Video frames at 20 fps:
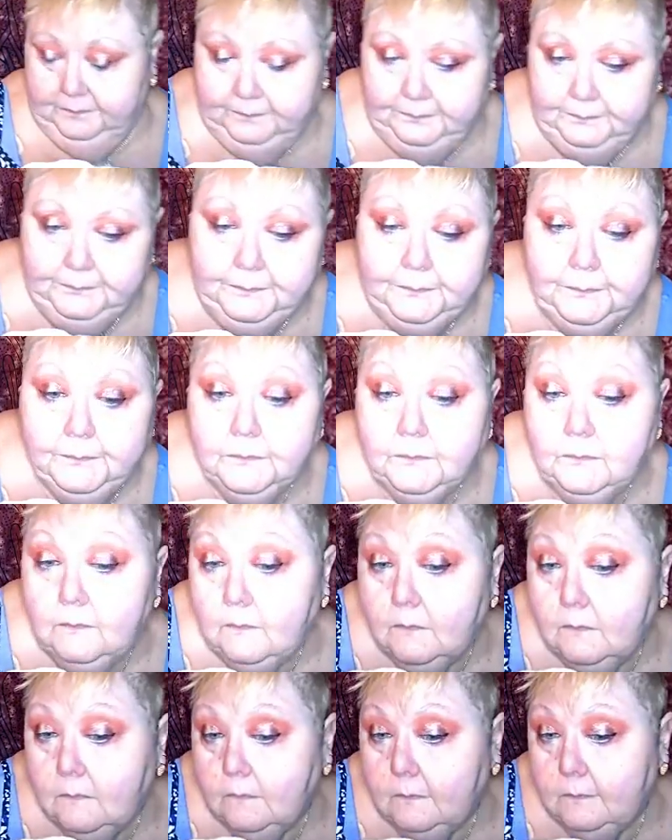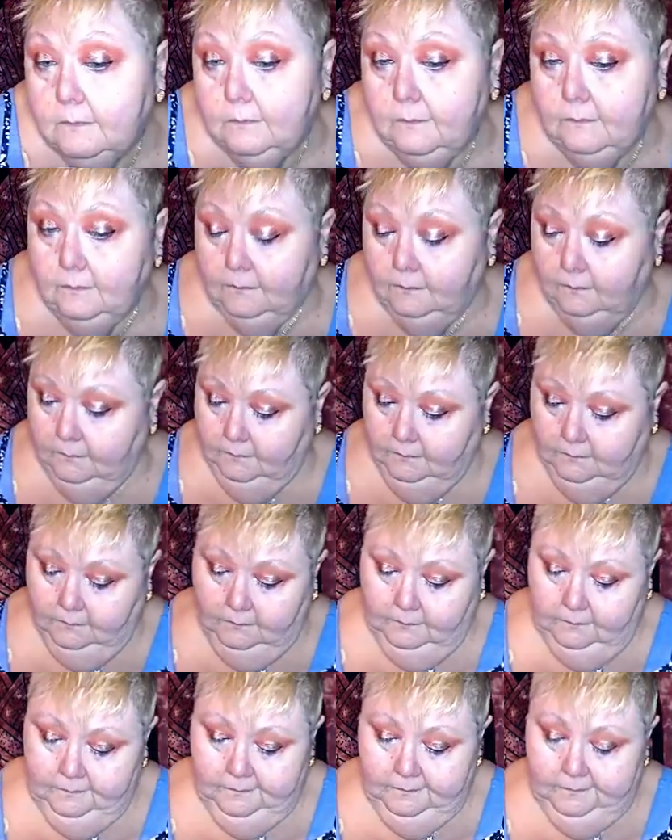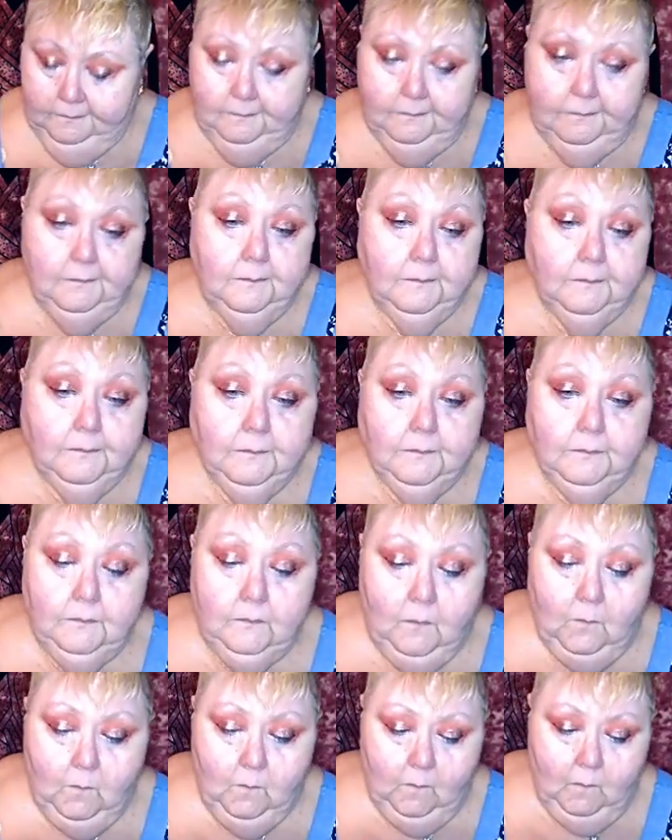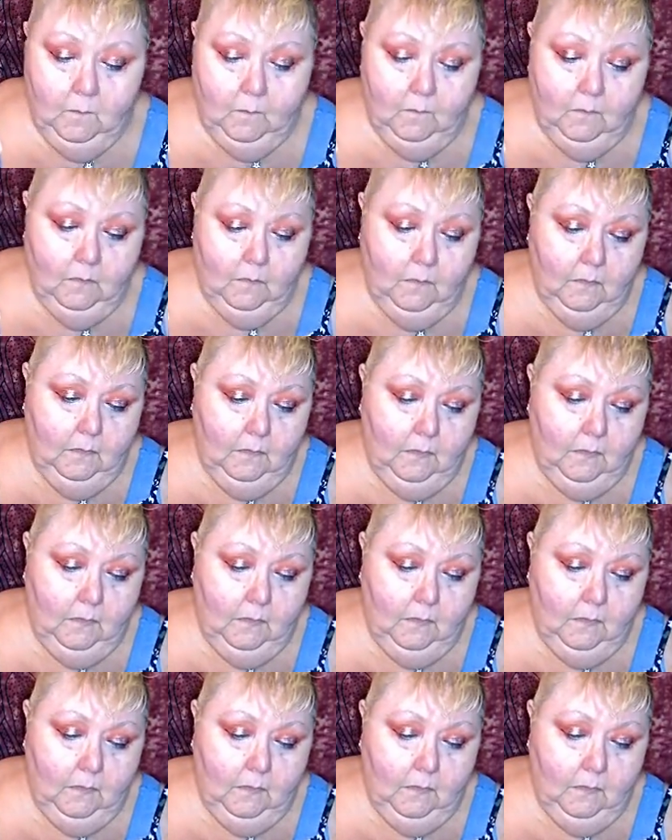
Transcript: [no speech]